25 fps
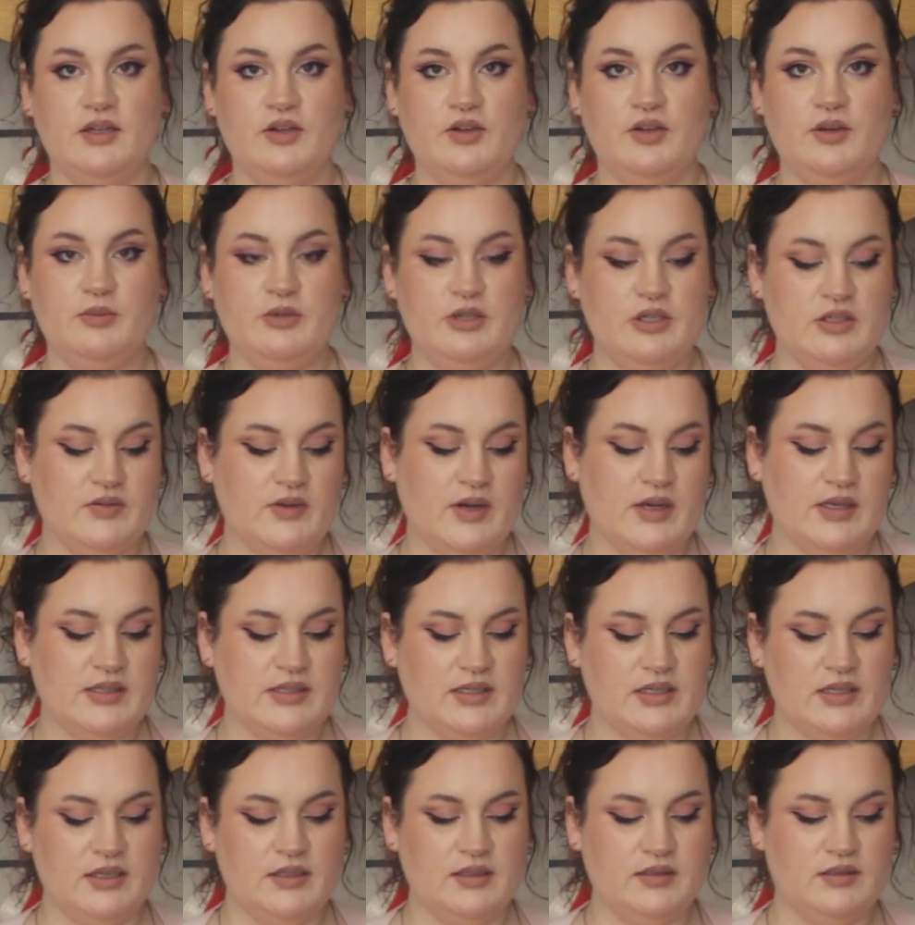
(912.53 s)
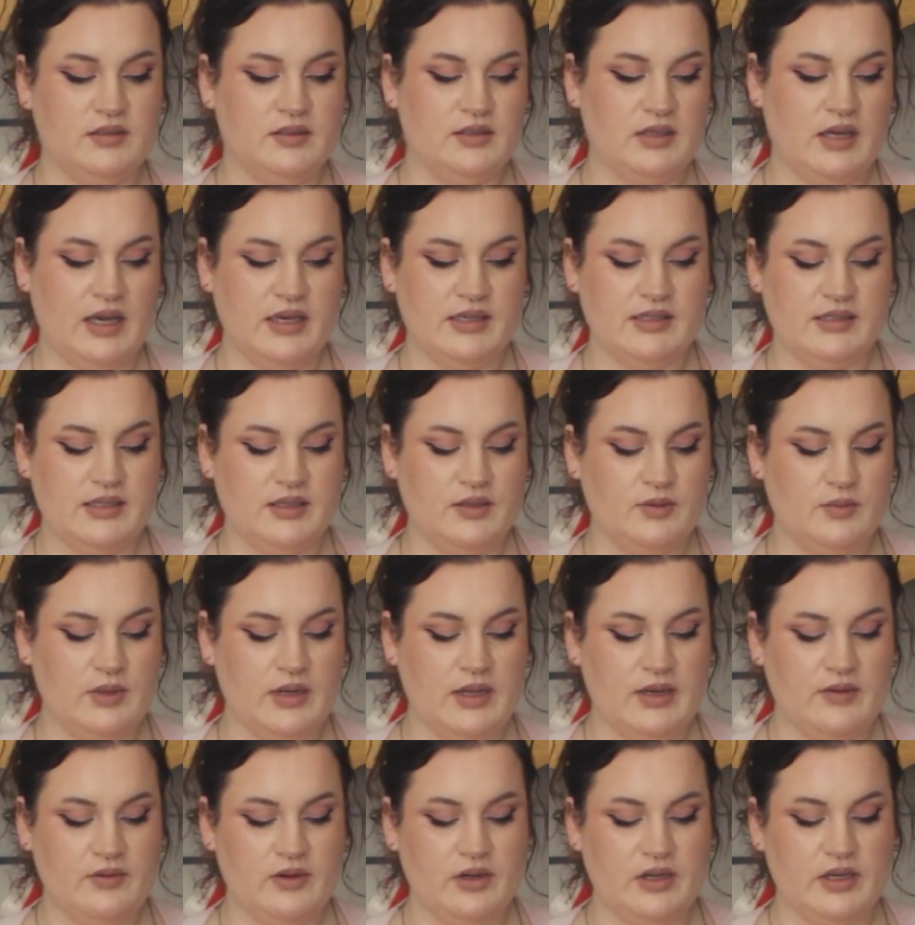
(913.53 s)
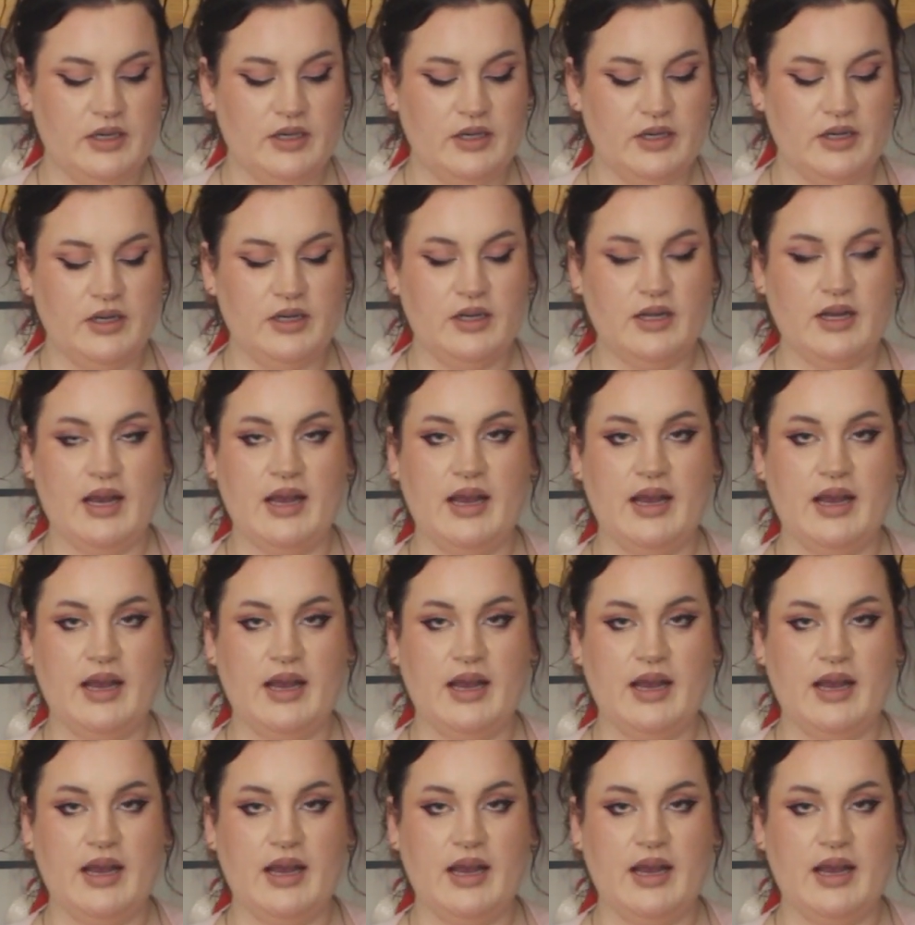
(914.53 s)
cream cheese frosting, icing, whatever here.